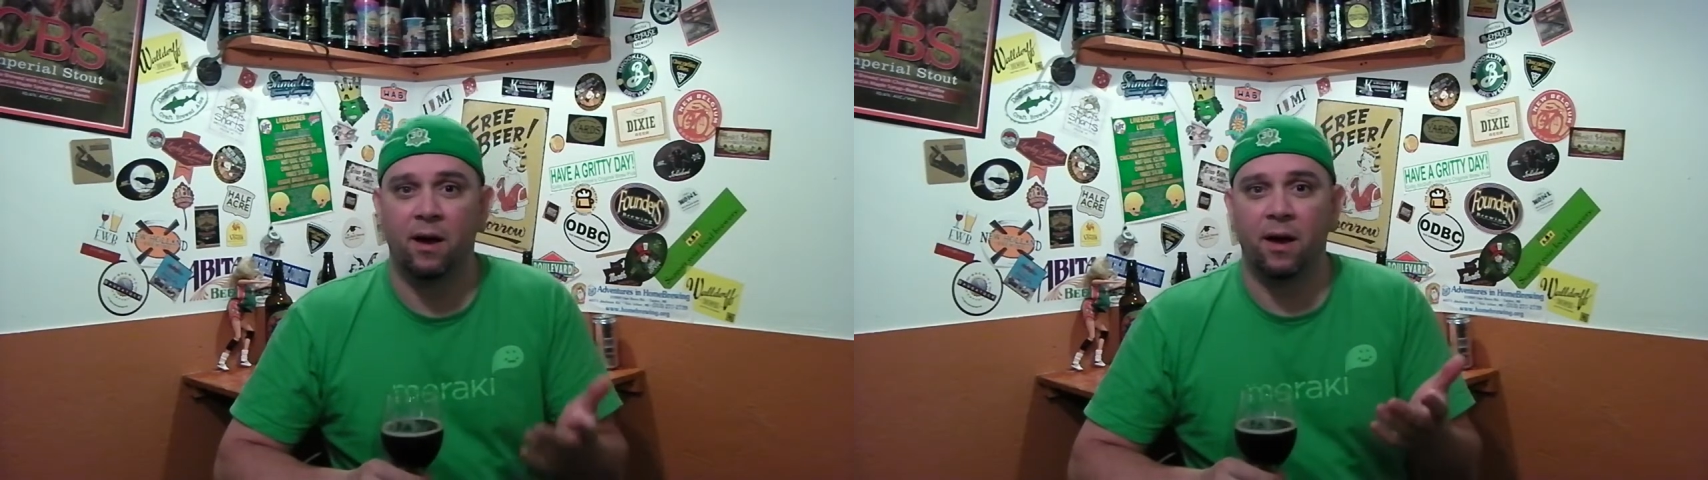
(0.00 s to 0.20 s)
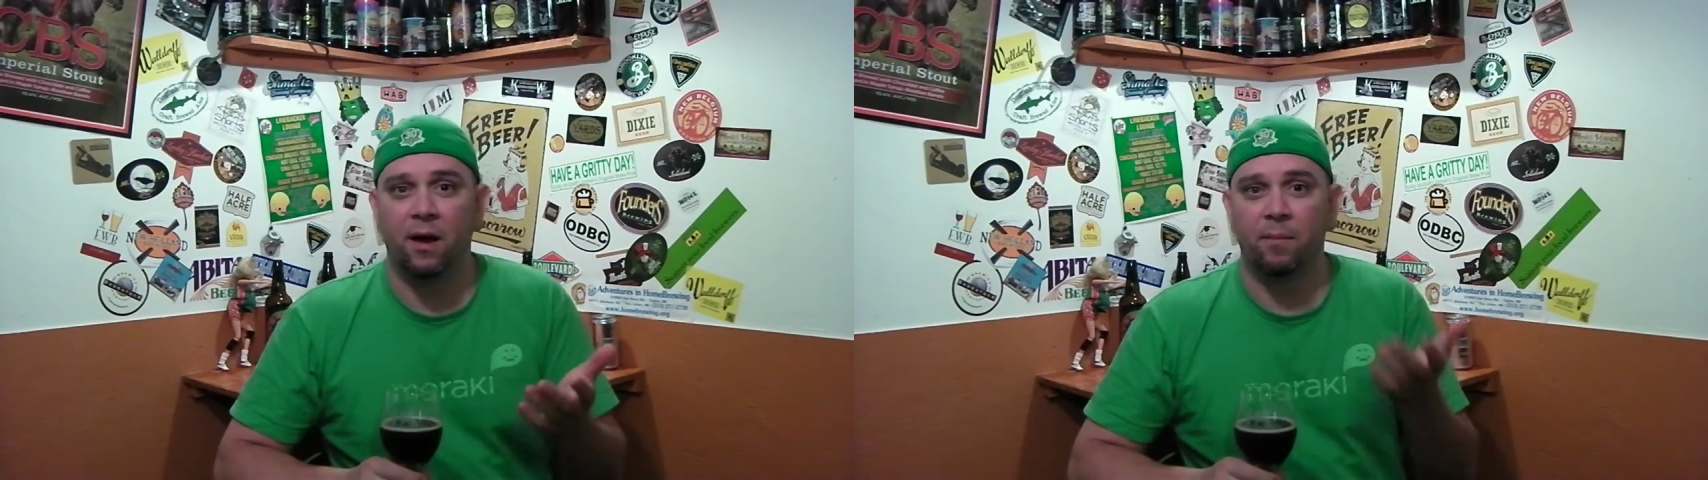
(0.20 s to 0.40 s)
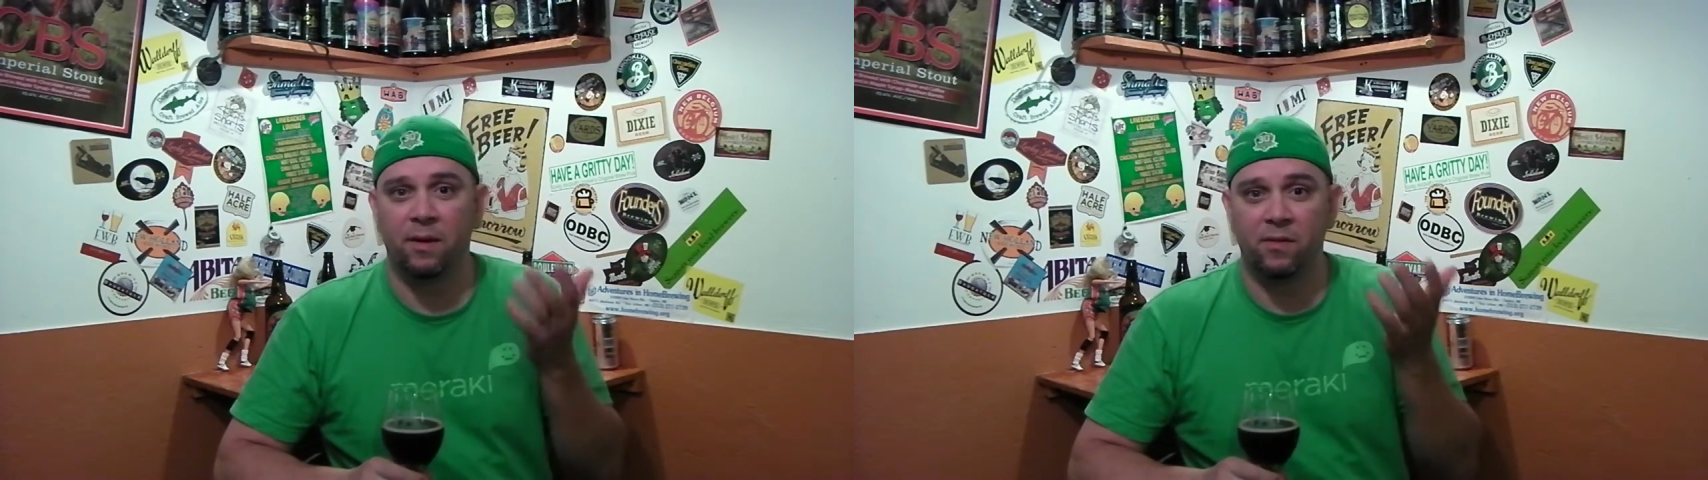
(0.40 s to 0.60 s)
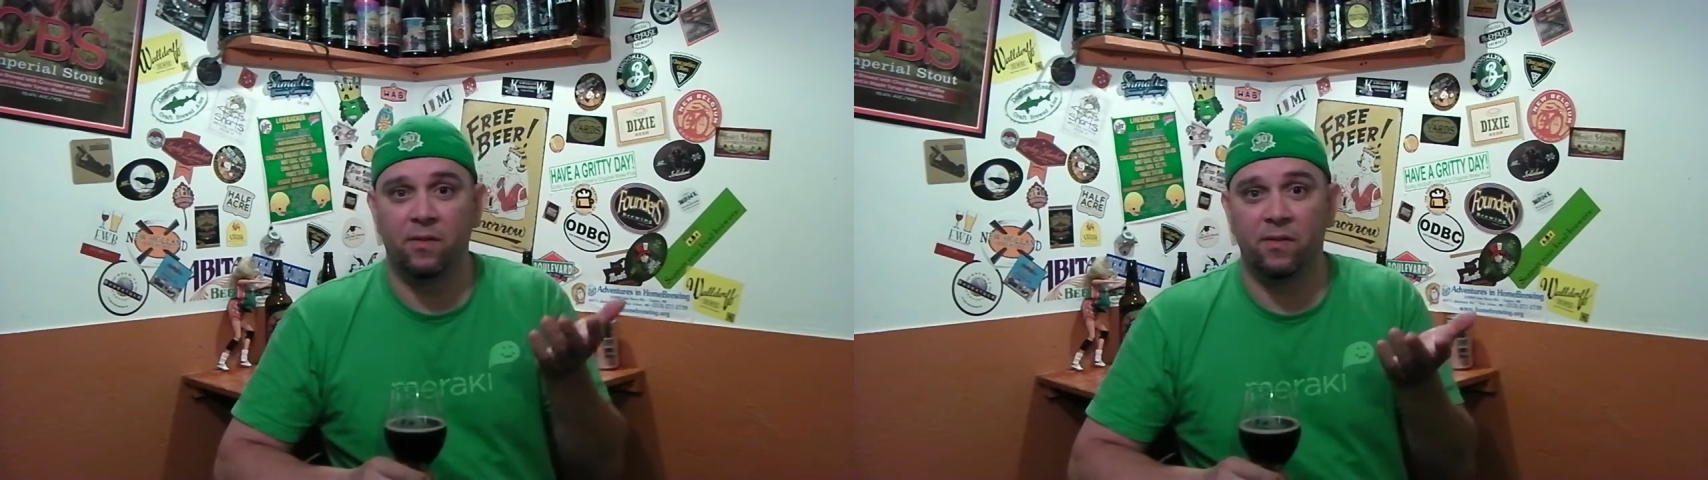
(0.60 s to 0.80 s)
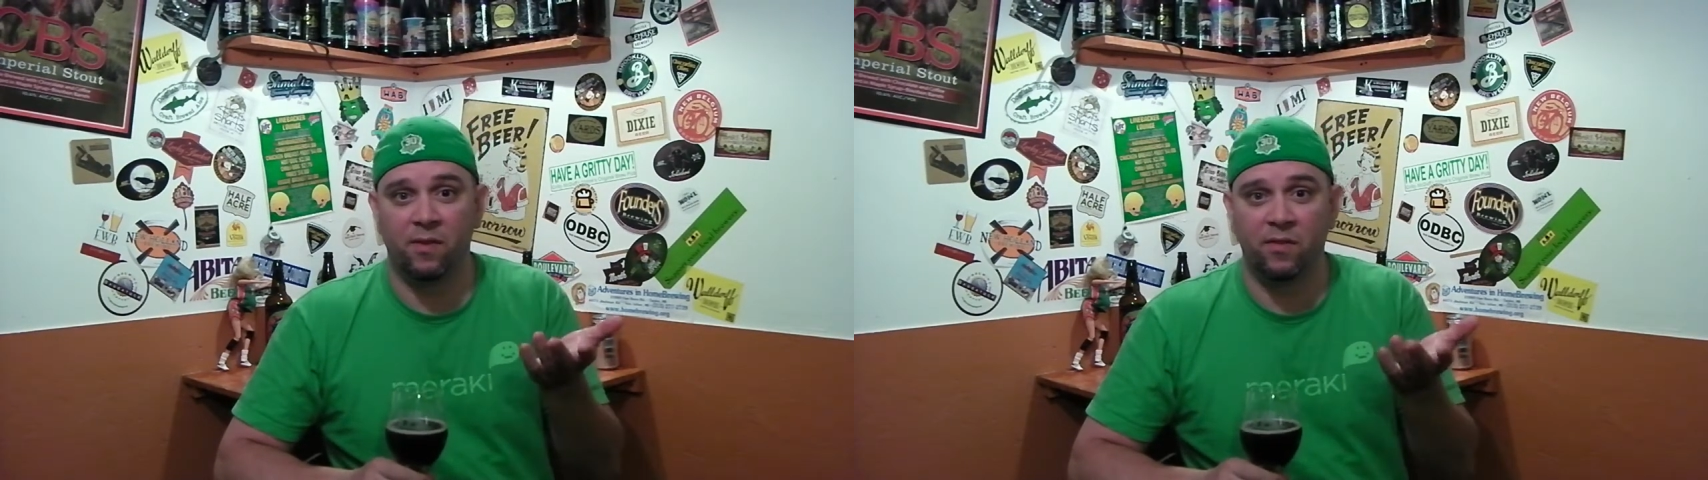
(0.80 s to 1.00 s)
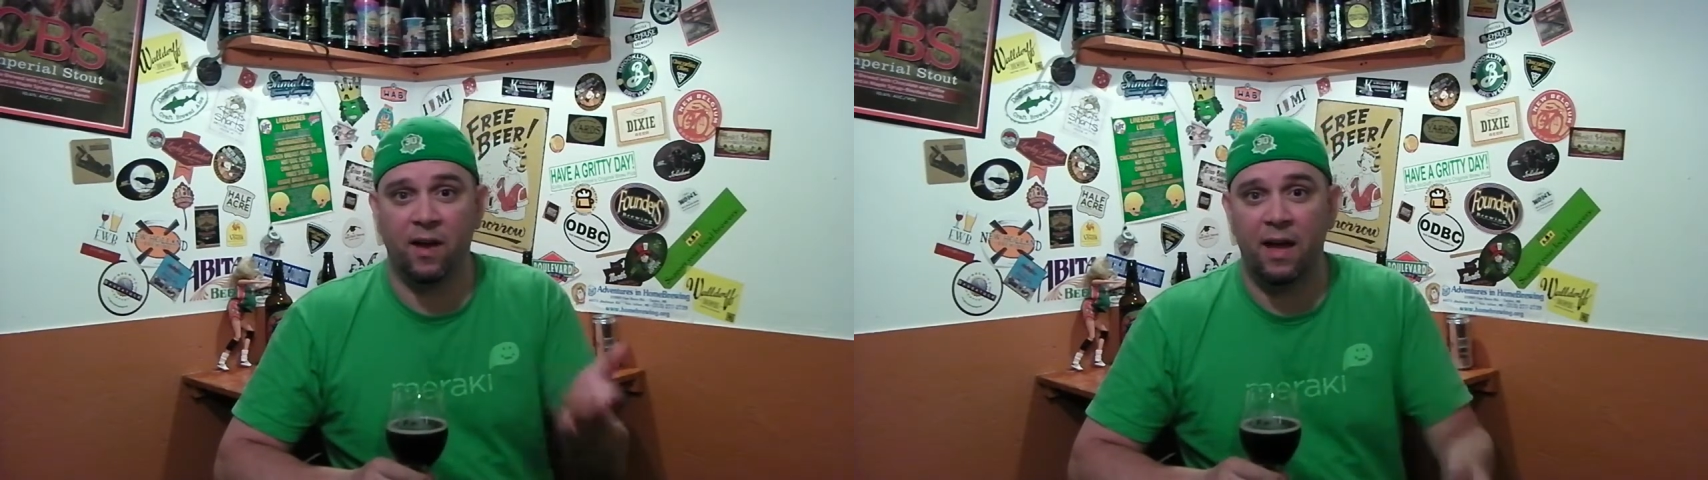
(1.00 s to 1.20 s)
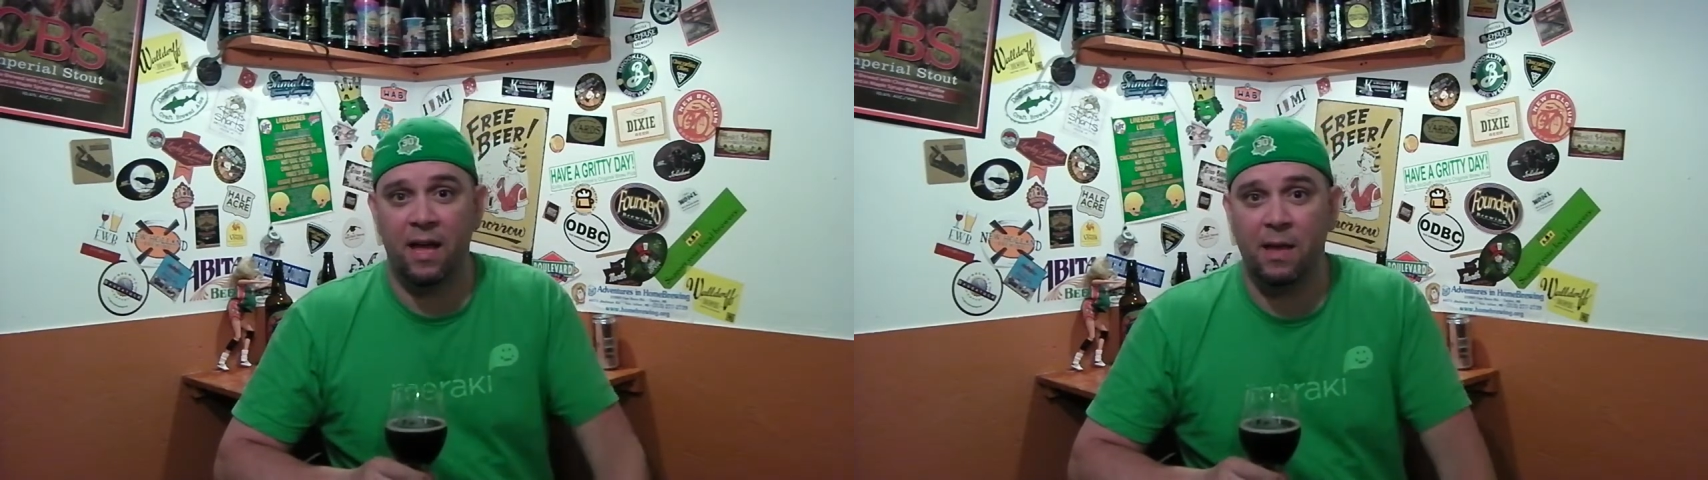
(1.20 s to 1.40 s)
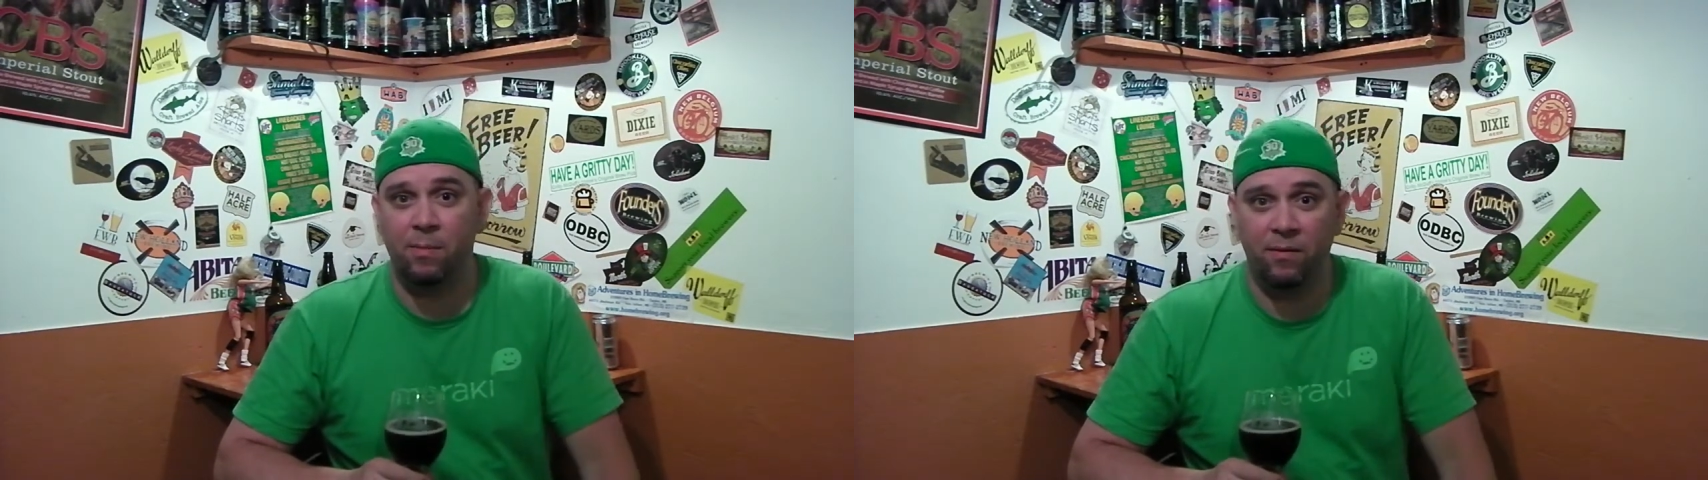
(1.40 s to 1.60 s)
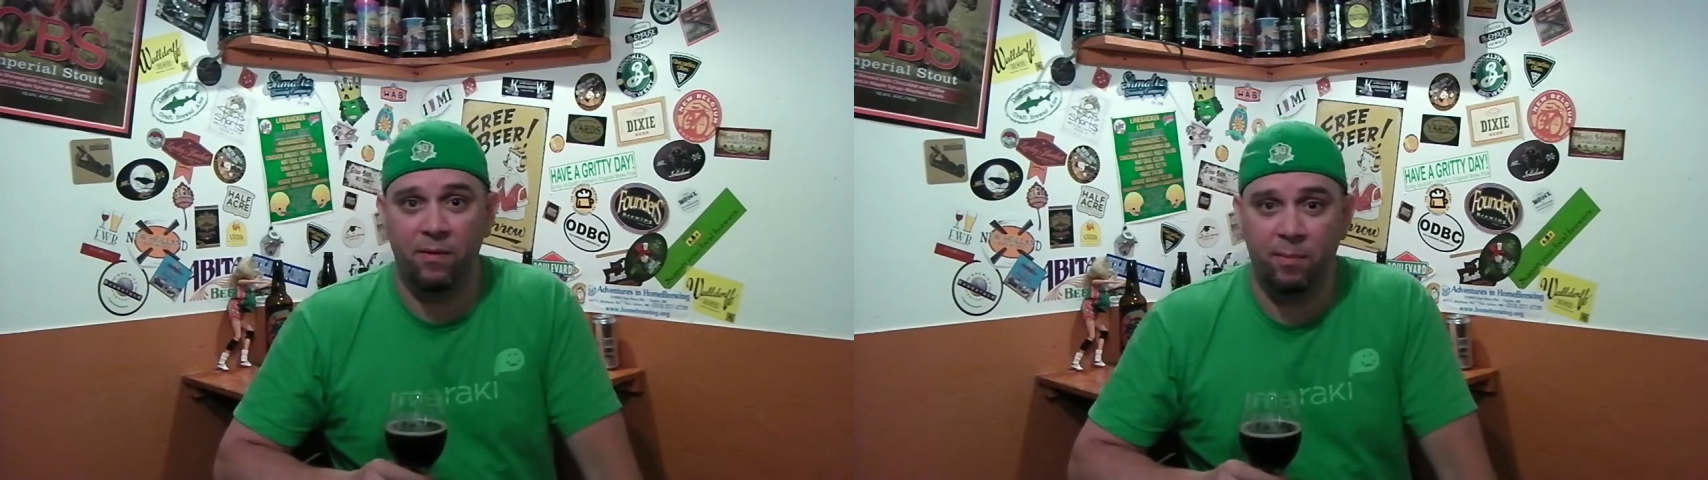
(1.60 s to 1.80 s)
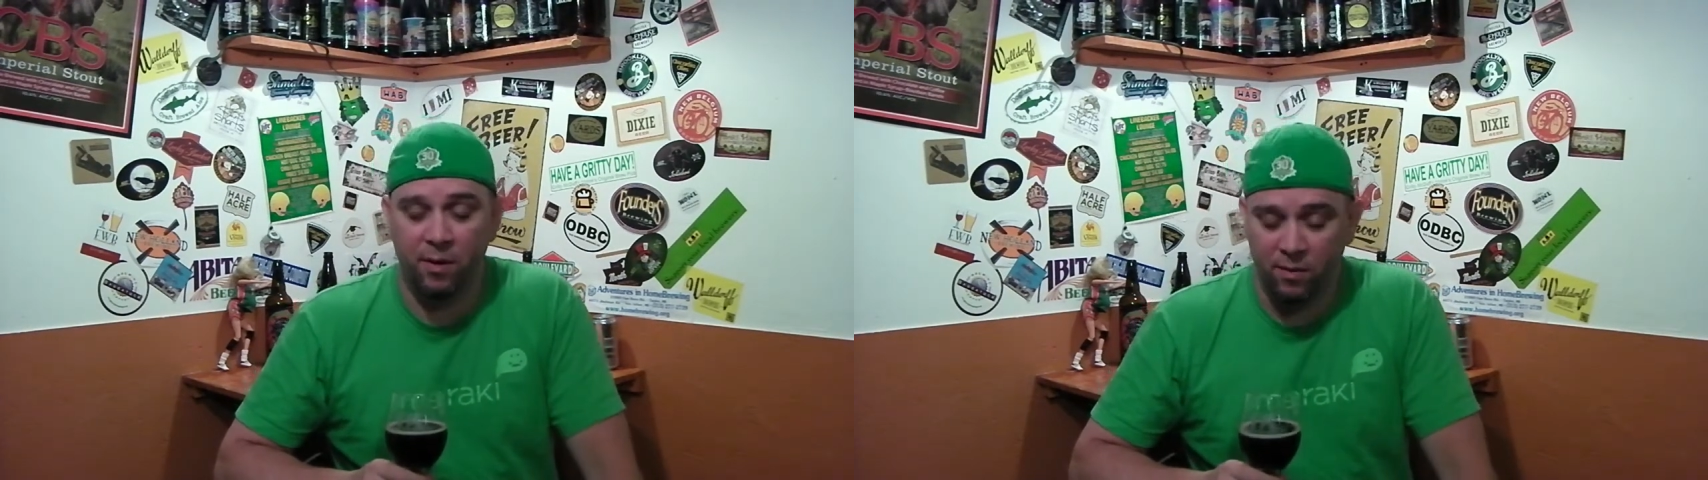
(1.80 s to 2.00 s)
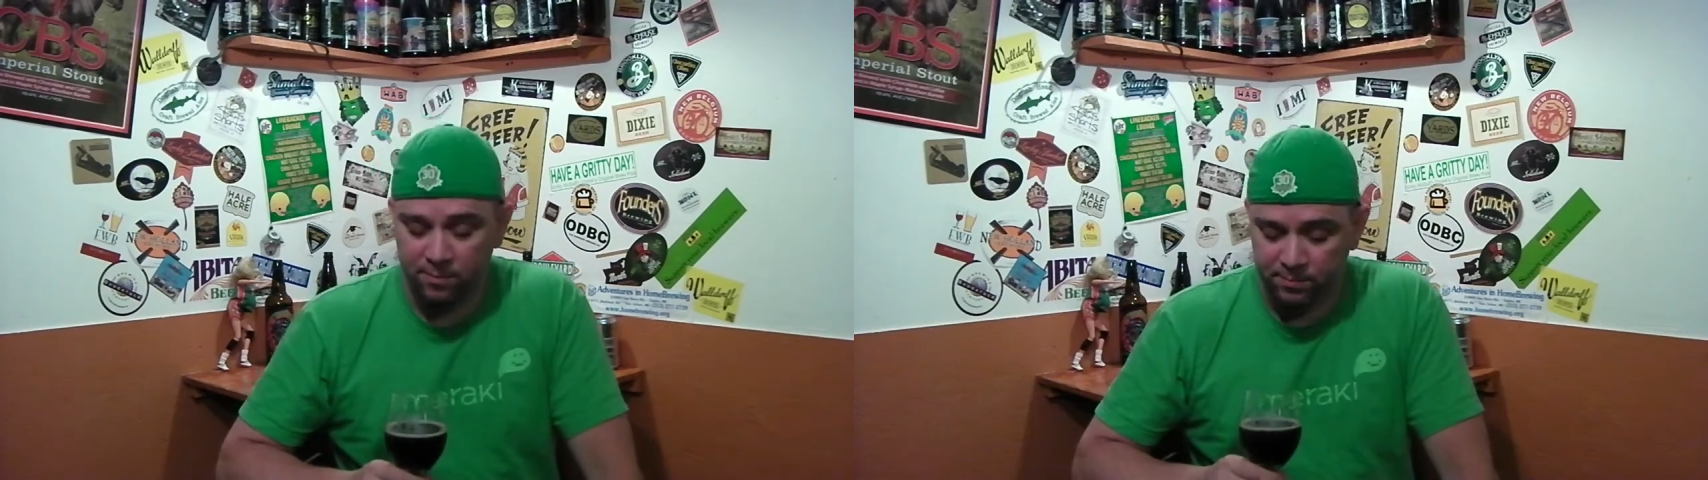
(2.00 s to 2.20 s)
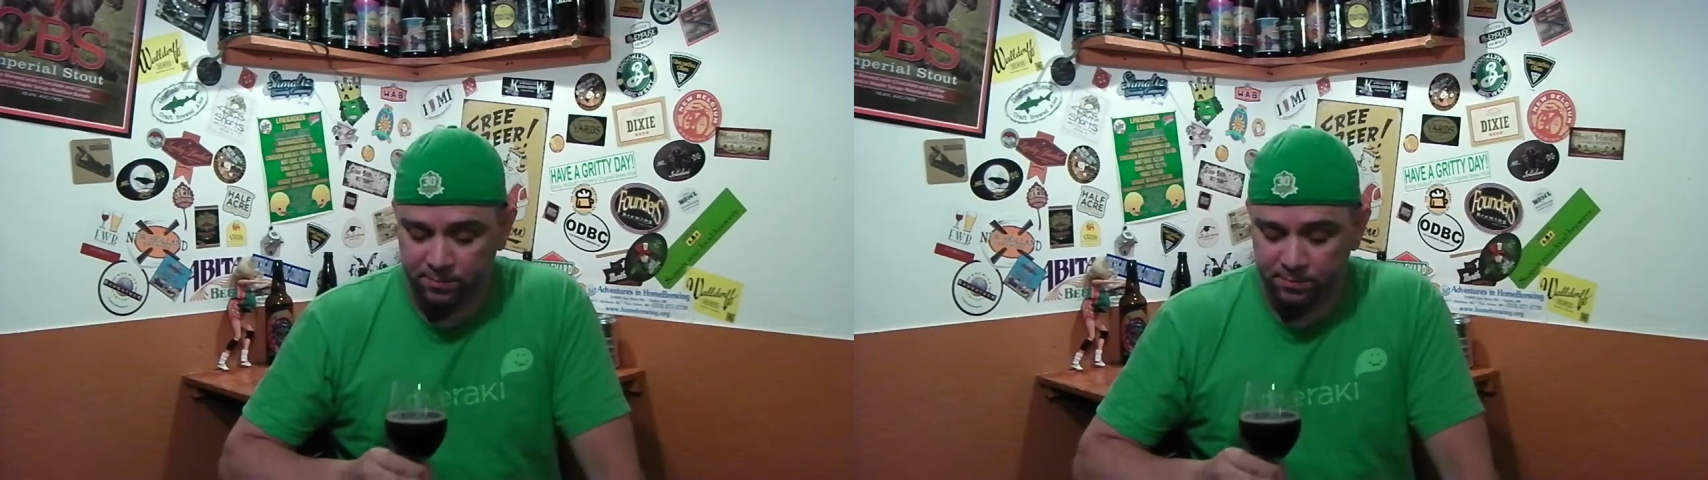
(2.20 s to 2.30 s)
uh, because it's such a high ABV beer.